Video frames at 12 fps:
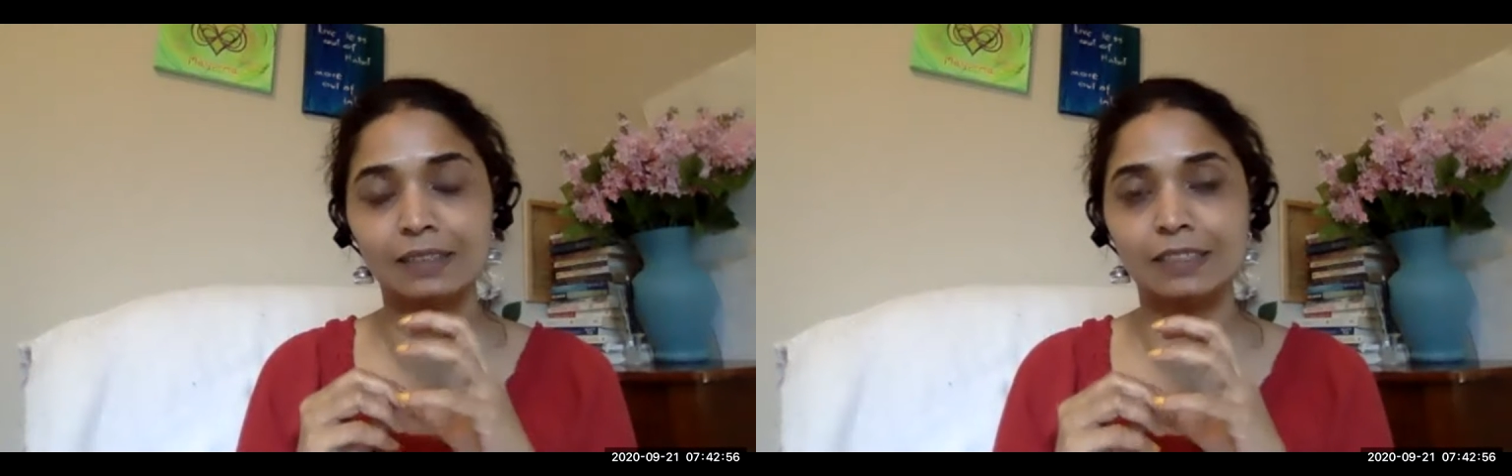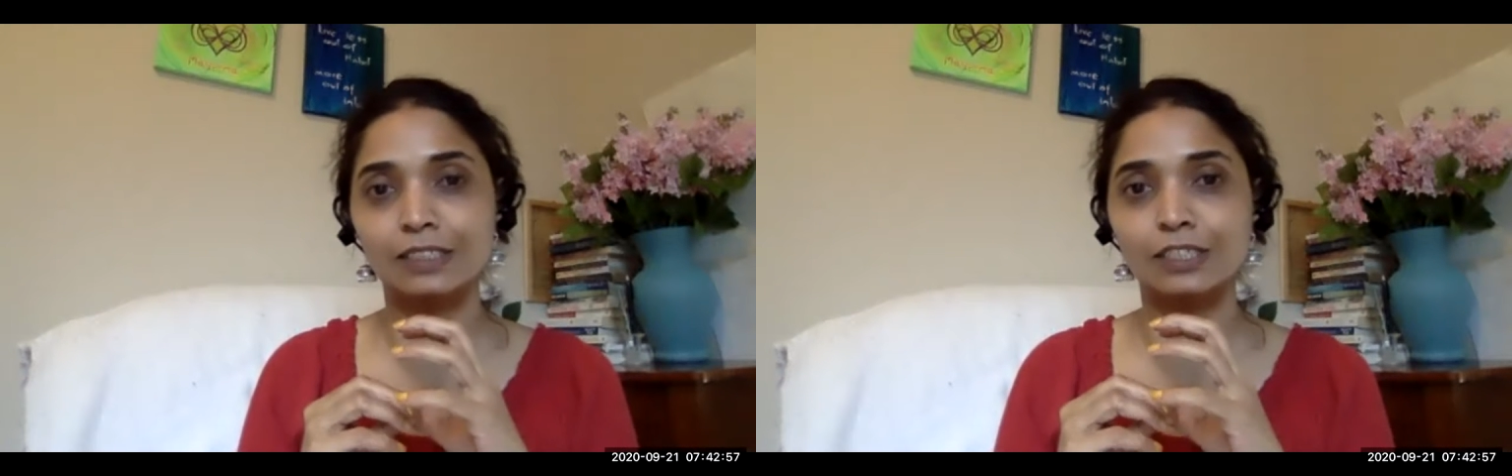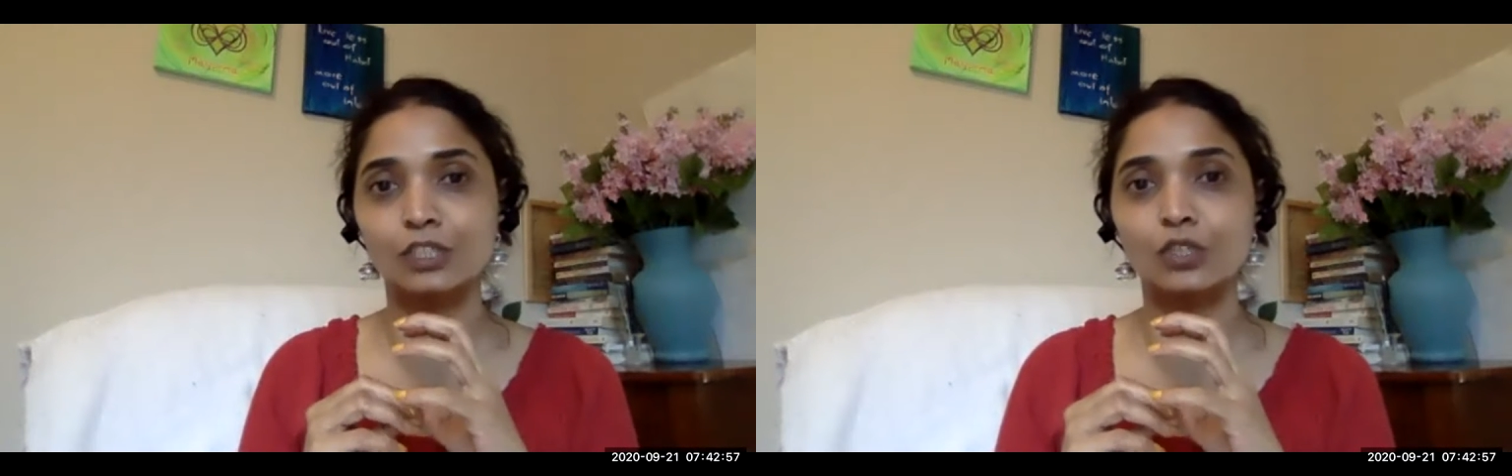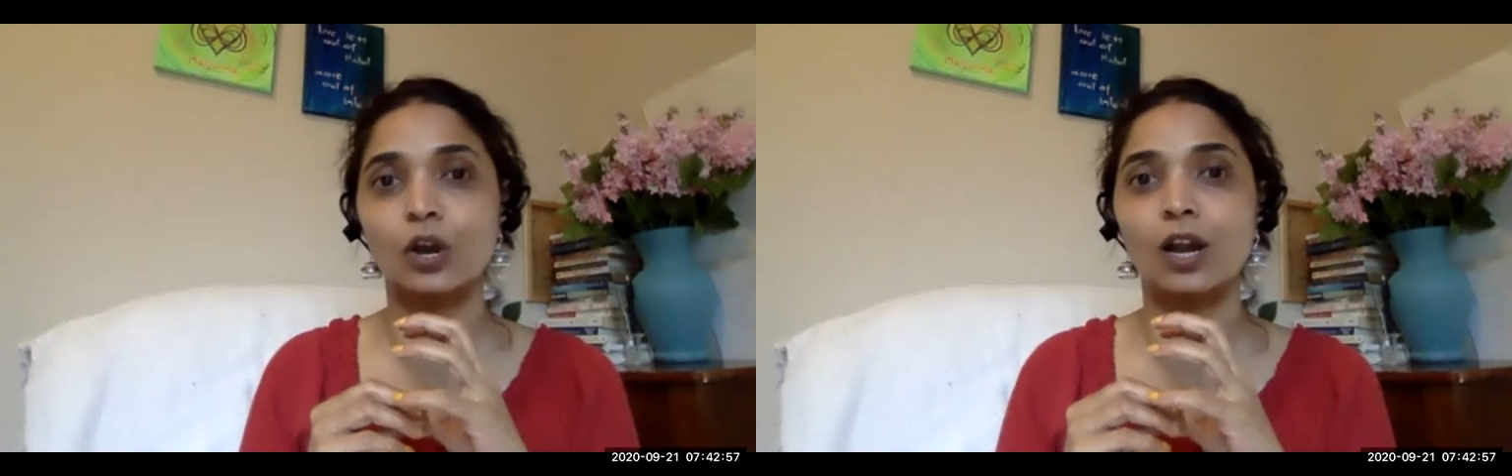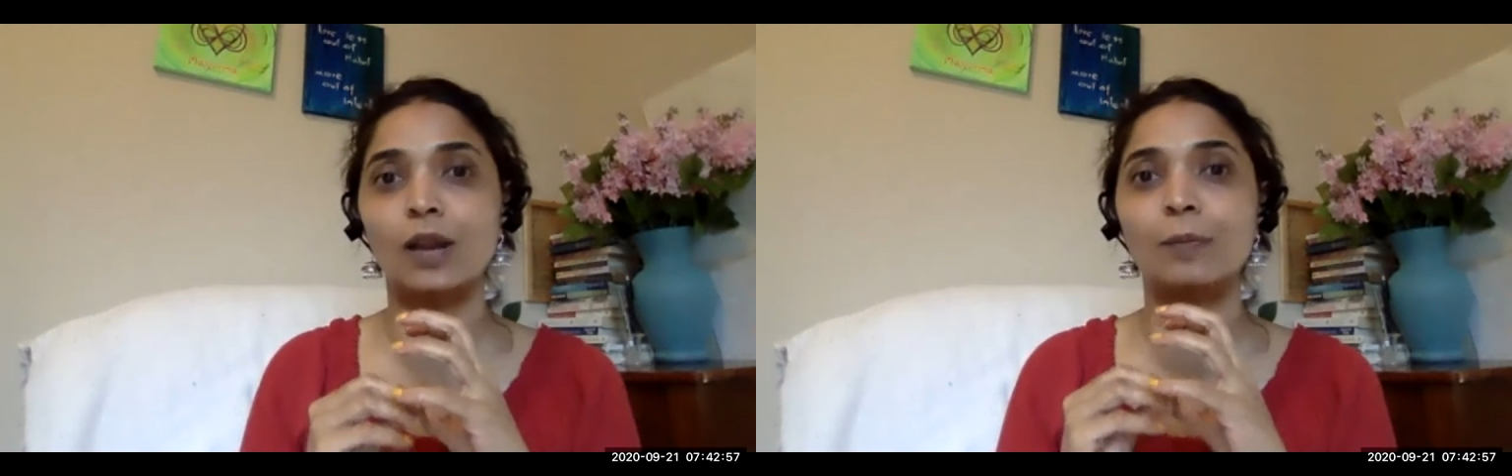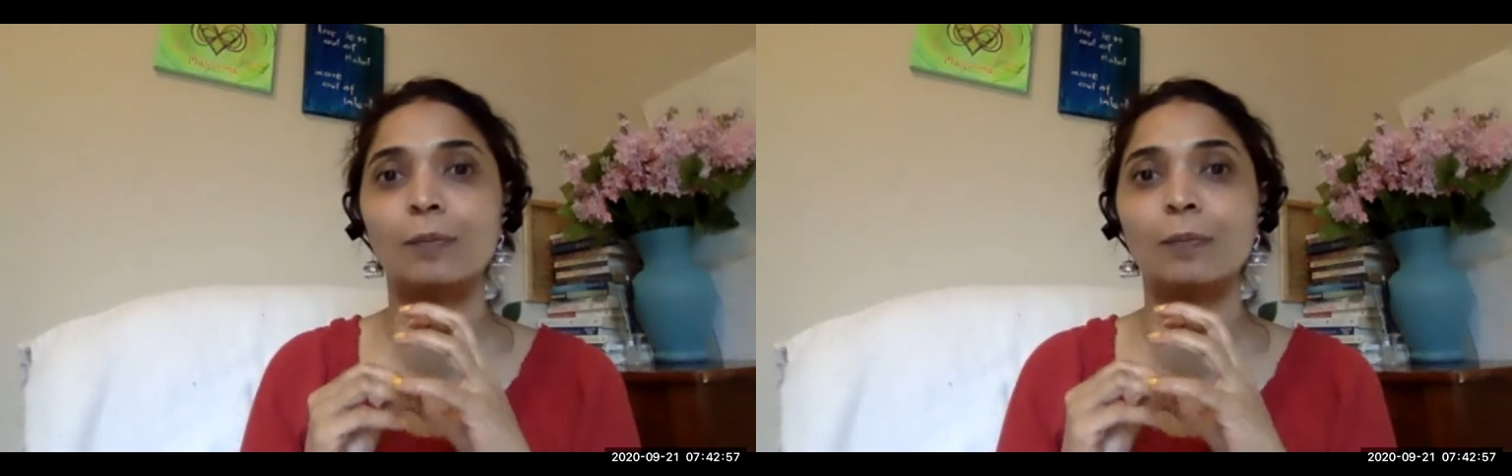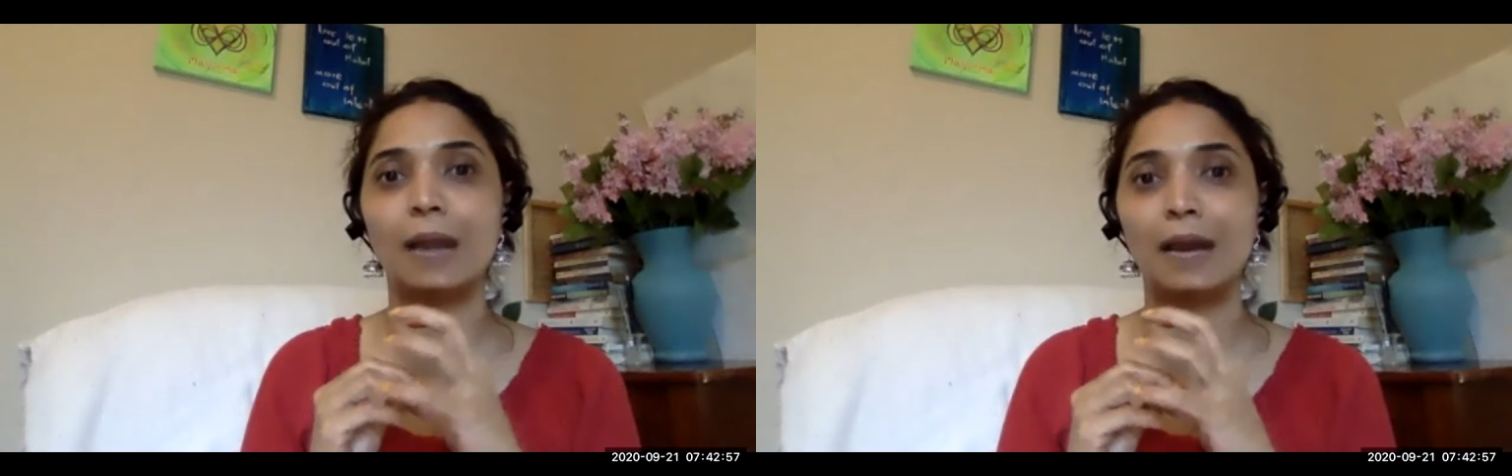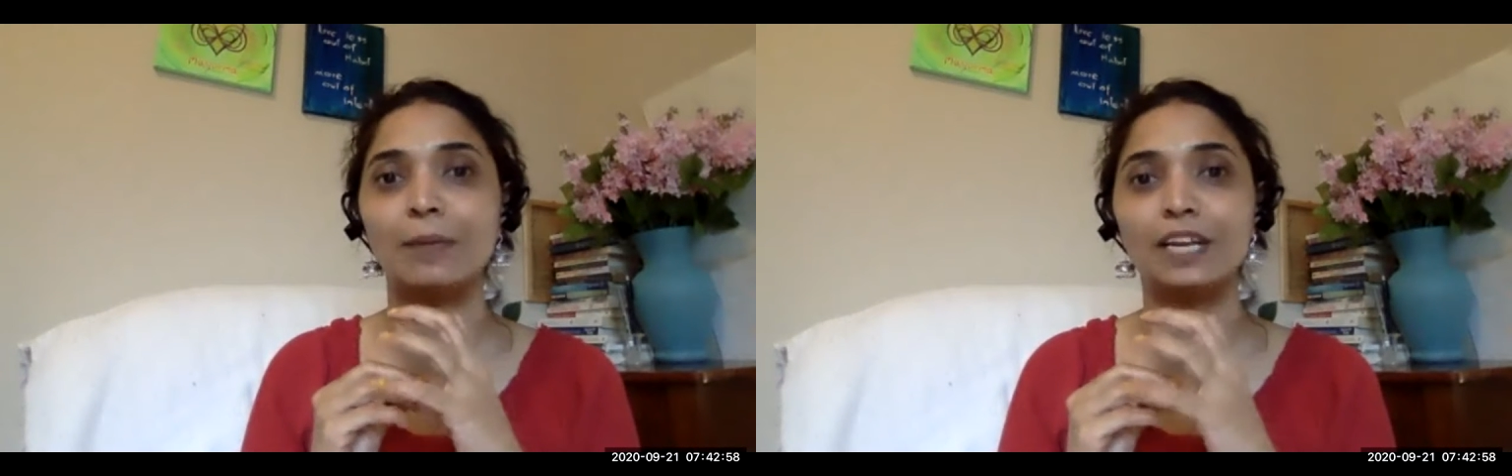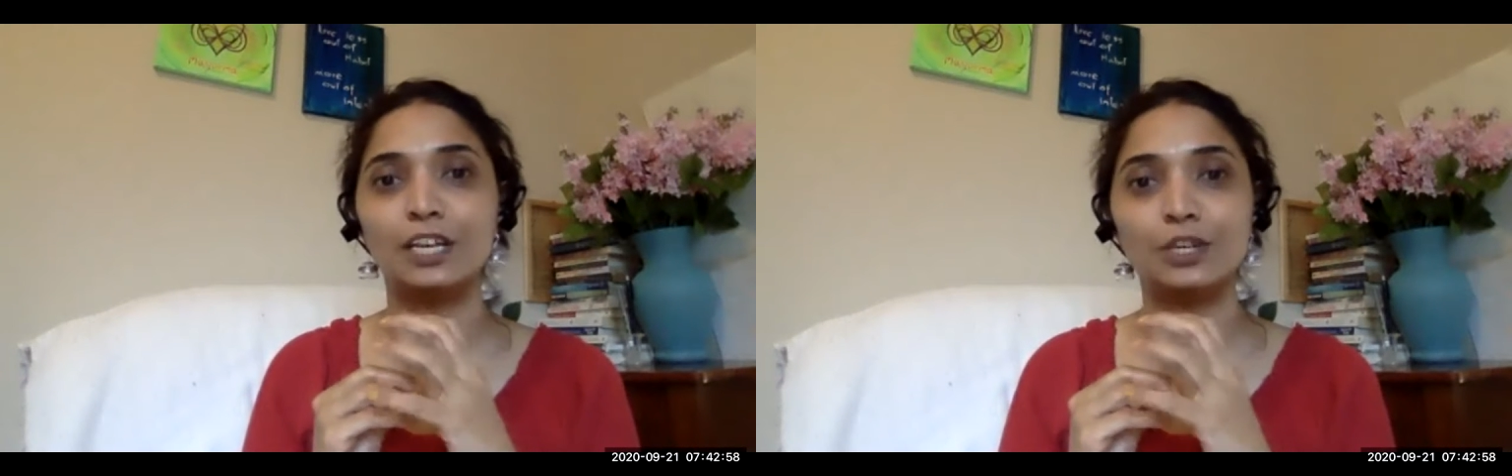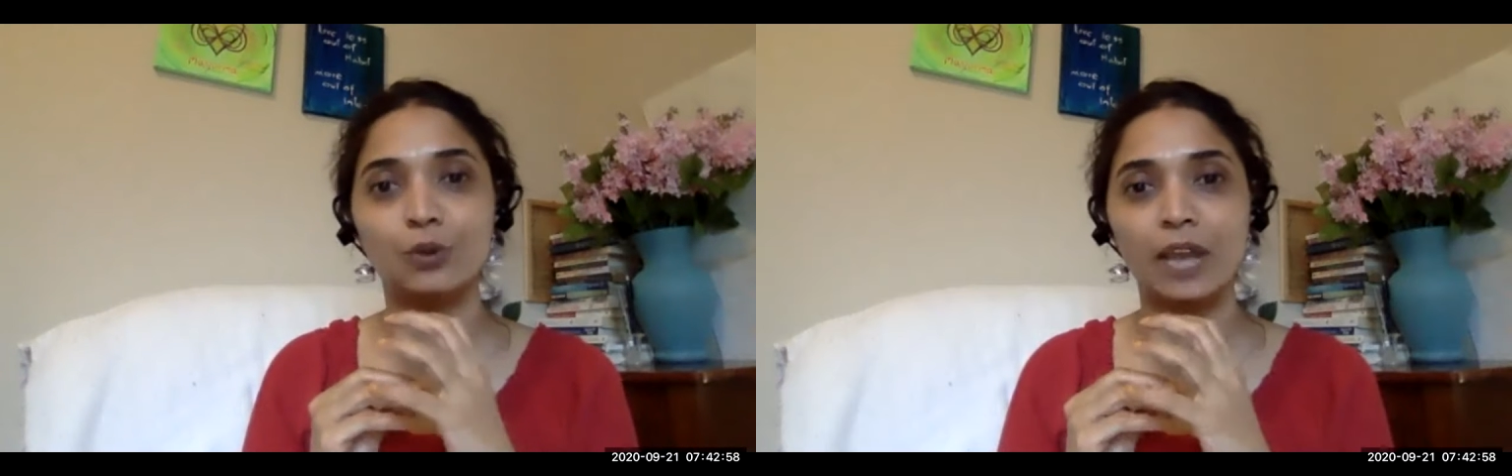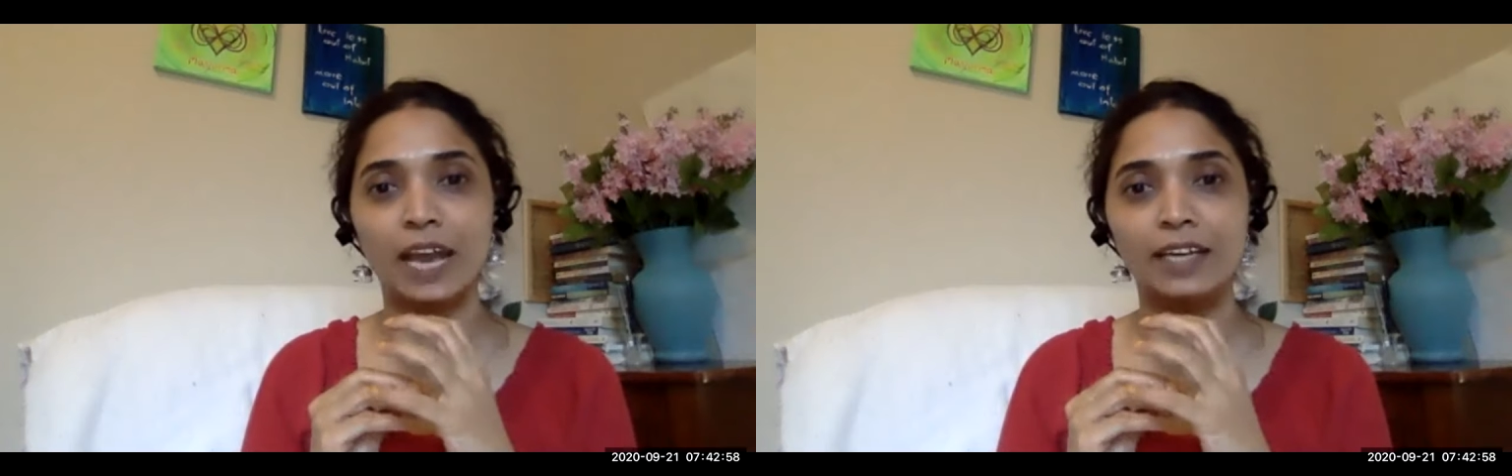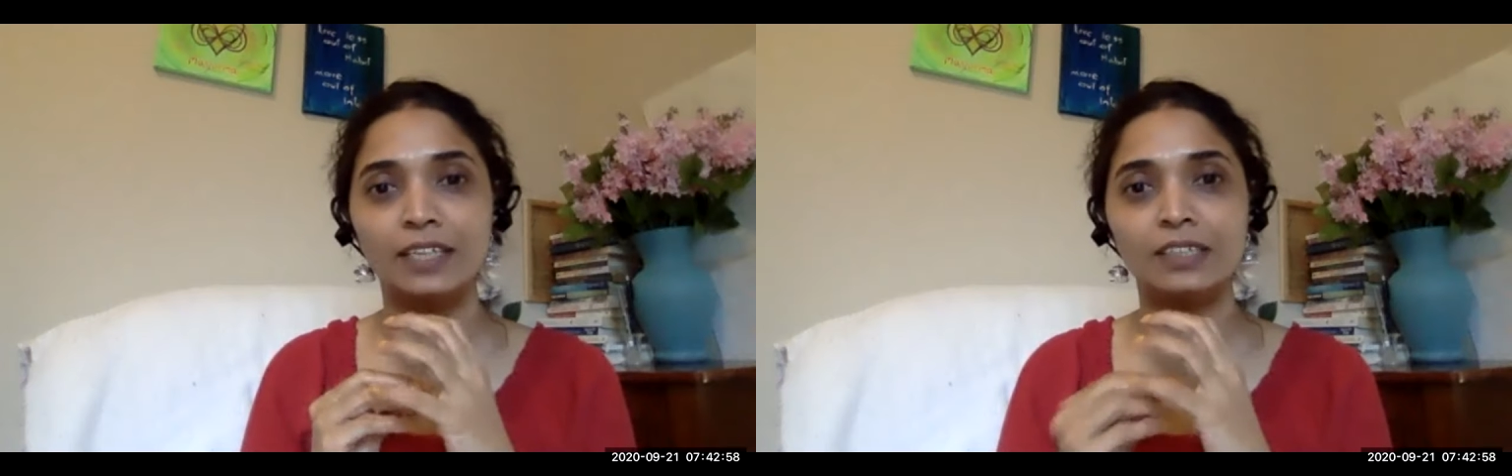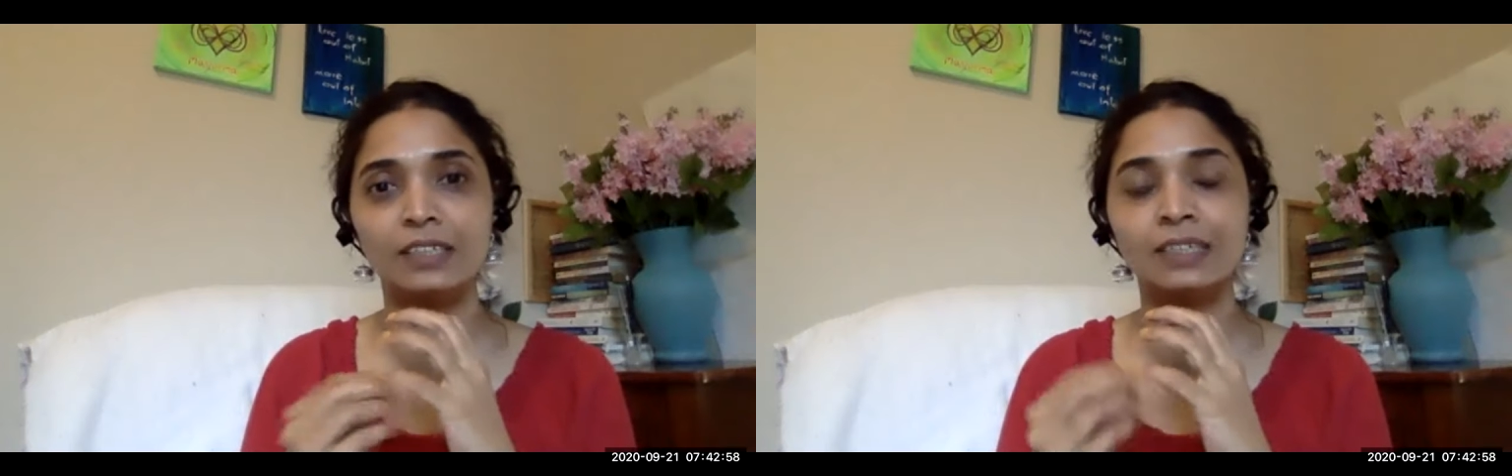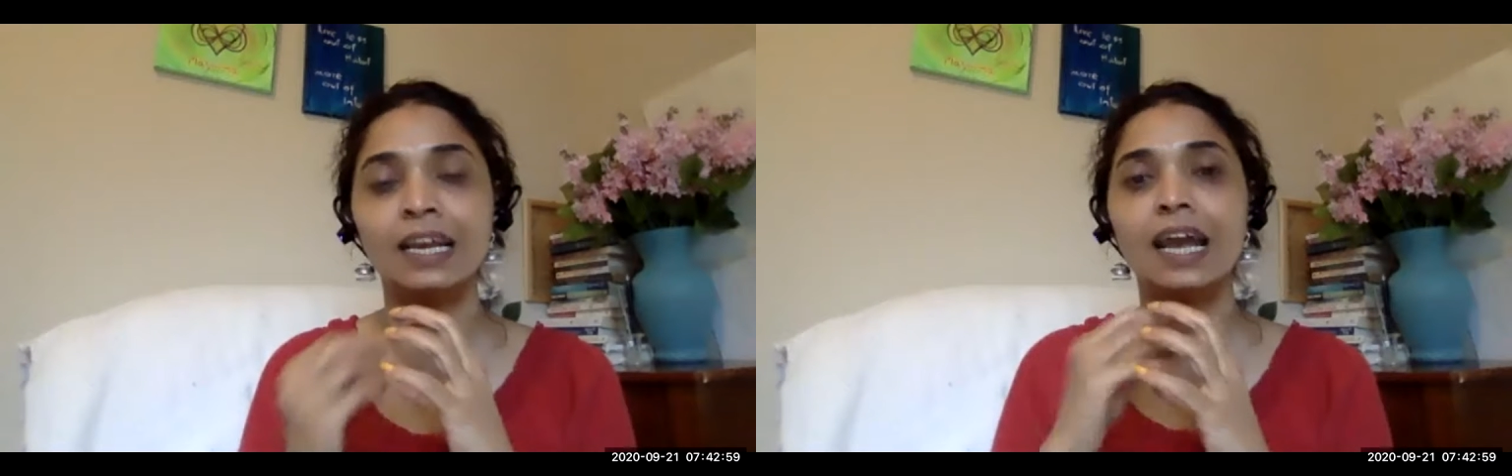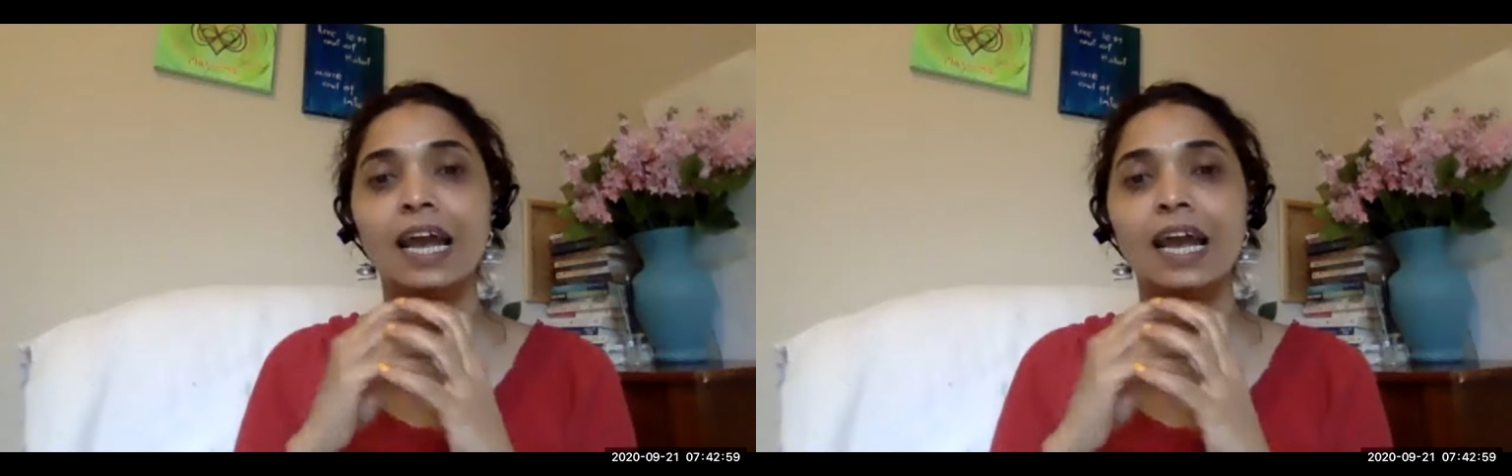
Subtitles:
This is called primary eukaryote.